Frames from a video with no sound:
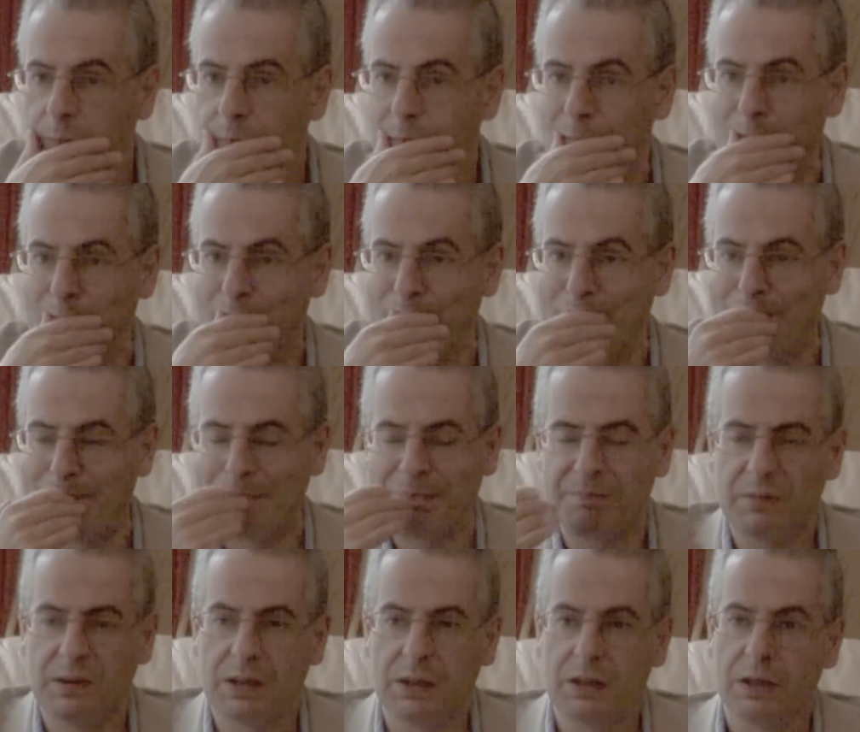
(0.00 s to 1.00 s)
MOD's
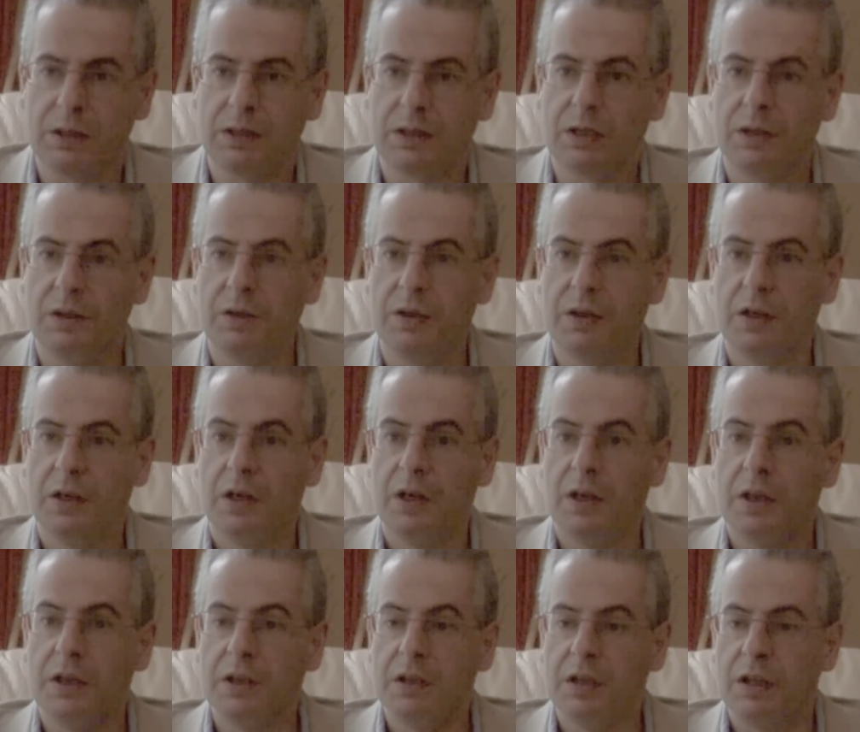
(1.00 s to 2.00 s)
view of
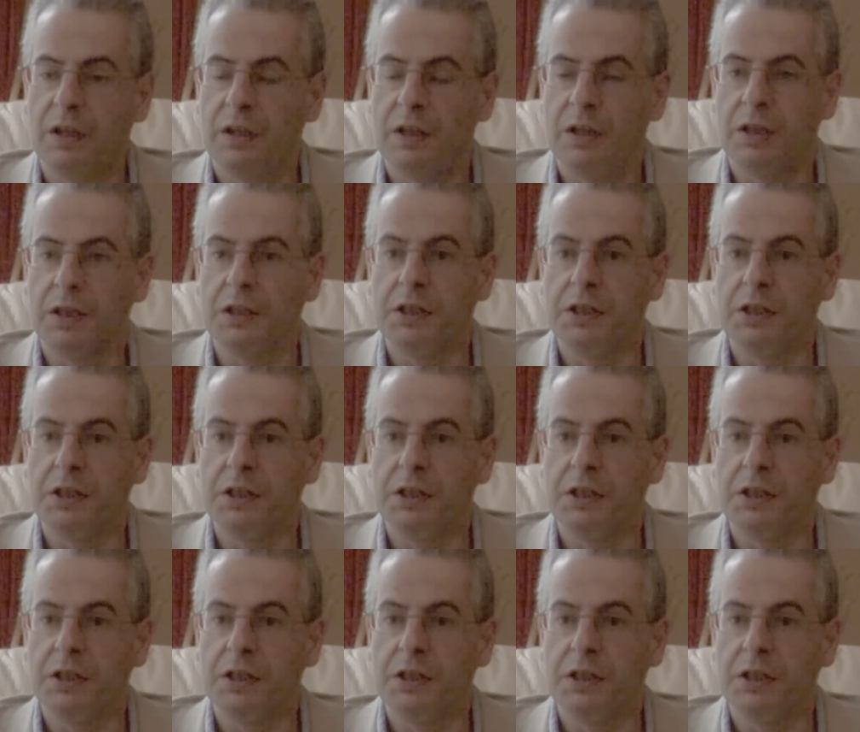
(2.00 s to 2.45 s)
credibility?